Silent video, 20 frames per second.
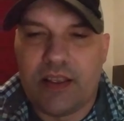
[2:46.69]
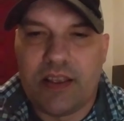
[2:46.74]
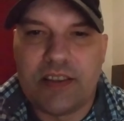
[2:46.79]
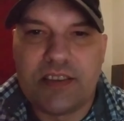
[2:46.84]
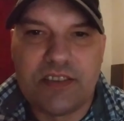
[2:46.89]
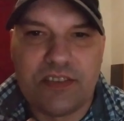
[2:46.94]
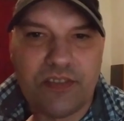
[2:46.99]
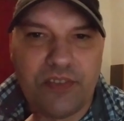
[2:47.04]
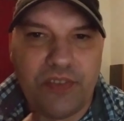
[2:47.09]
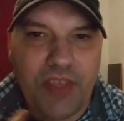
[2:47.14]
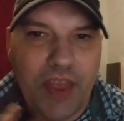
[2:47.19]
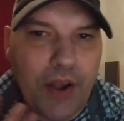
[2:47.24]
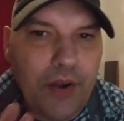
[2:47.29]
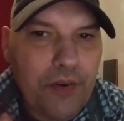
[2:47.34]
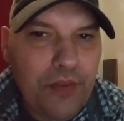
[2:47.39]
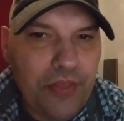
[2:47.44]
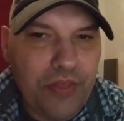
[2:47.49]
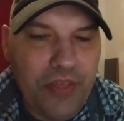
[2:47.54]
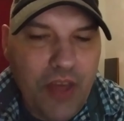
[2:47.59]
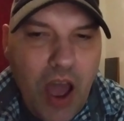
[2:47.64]
It's their
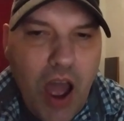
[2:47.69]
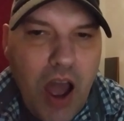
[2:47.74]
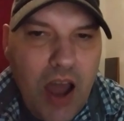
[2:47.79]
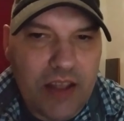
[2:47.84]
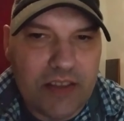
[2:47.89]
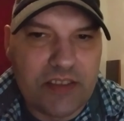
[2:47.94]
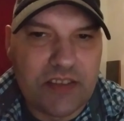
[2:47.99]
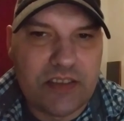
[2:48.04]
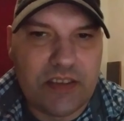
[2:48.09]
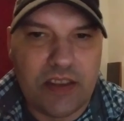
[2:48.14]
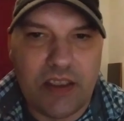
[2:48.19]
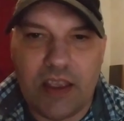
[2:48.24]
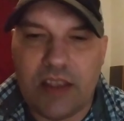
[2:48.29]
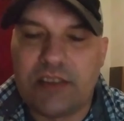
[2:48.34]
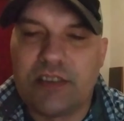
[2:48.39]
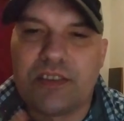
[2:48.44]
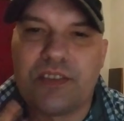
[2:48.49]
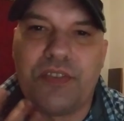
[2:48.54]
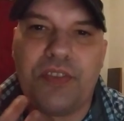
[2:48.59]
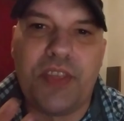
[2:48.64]
thoughts.
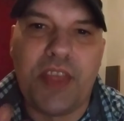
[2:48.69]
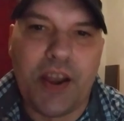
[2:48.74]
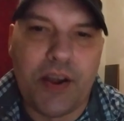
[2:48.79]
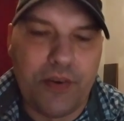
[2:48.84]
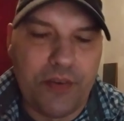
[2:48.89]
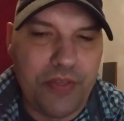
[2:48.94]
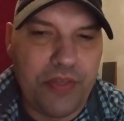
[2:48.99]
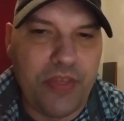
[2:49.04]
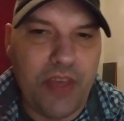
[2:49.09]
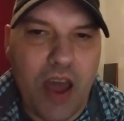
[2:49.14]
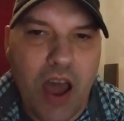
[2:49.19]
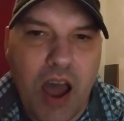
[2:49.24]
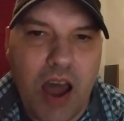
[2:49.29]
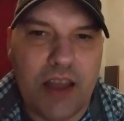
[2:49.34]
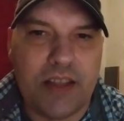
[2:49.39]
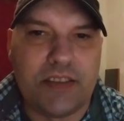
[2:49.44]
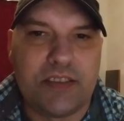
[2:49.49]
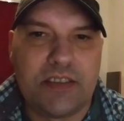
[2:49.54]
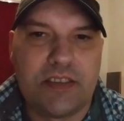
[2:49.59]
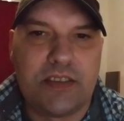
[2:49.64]
It's their
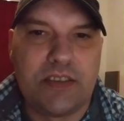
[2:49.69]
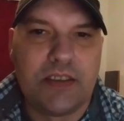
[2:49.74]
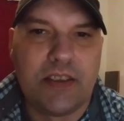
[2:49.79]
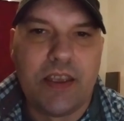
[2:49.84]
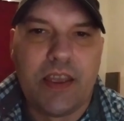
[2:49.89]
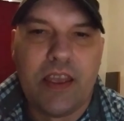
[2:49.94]
thoughts,